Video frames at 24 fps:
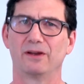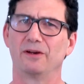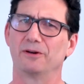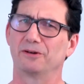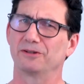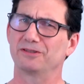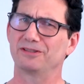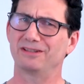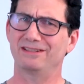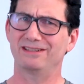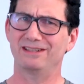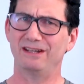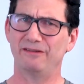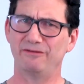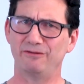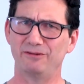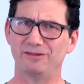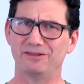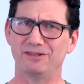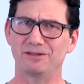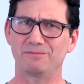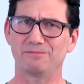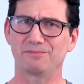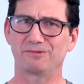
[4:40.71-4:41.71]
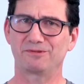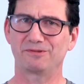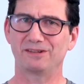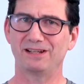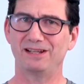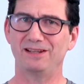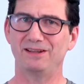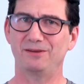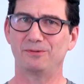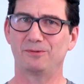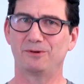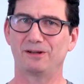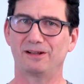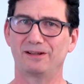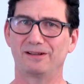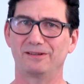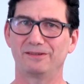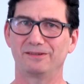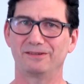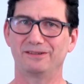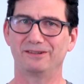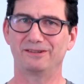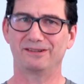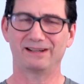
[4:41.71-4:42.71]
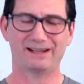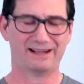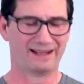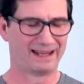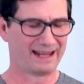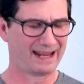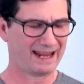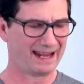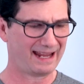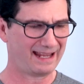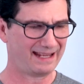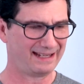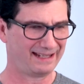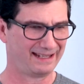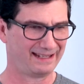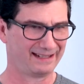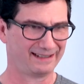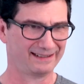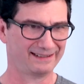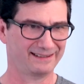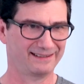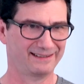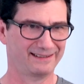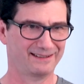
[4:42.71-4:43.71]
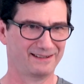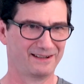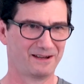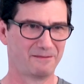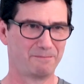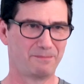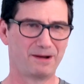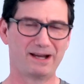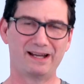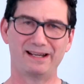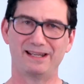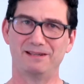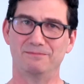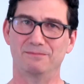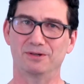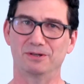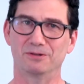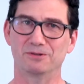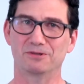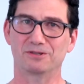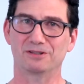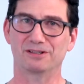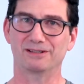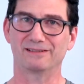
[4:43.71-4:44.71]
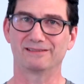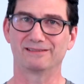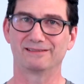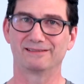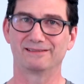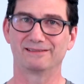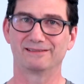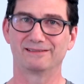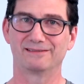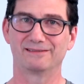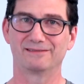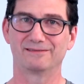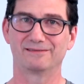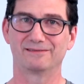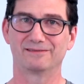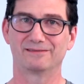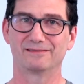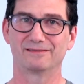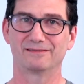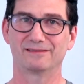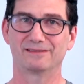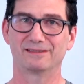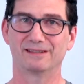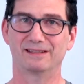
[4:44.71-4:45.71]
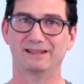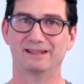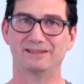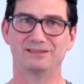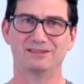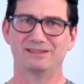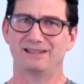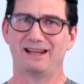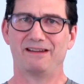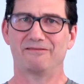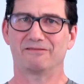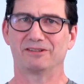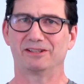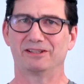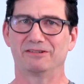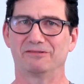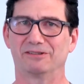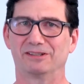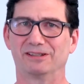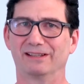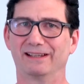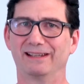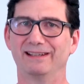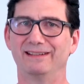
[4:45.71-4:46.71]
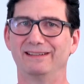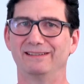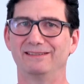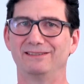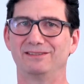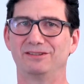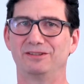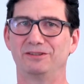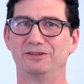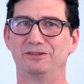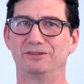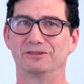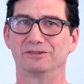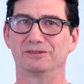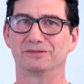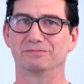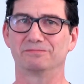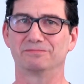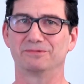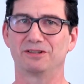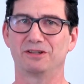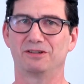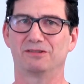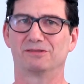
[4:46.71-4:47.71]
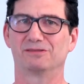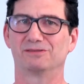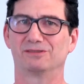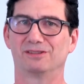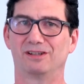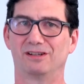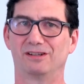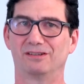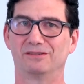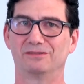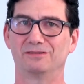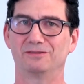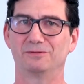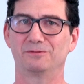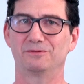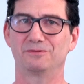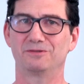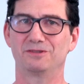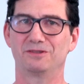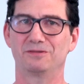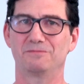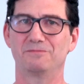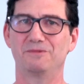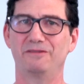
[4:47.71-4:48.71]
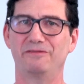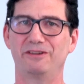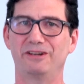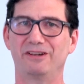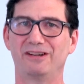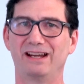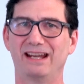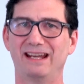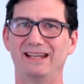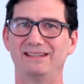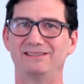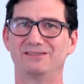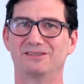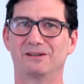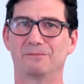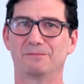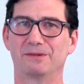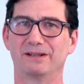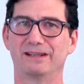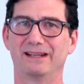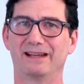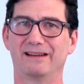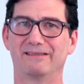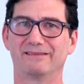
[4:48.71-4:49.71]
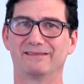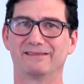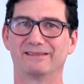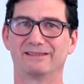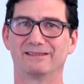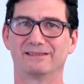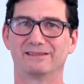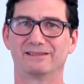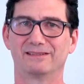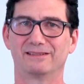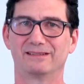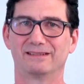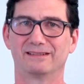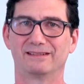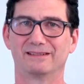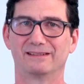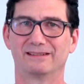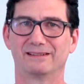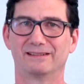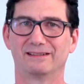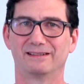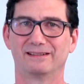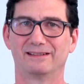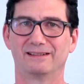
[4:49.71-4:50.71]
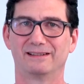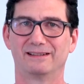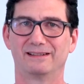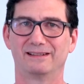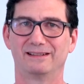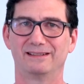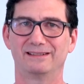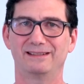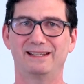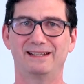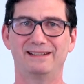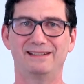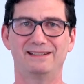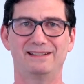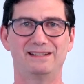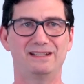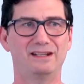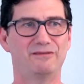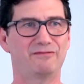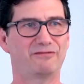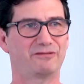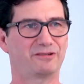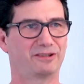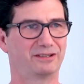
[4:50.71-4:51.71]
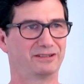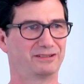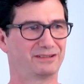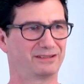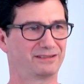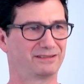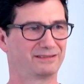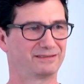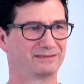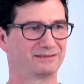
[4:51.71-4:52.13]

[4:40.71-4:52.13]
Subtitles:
Or is it different to breathe while you're adding a body motion? That's not really related to your lungs. We're just moving our hands up and down. Is that different?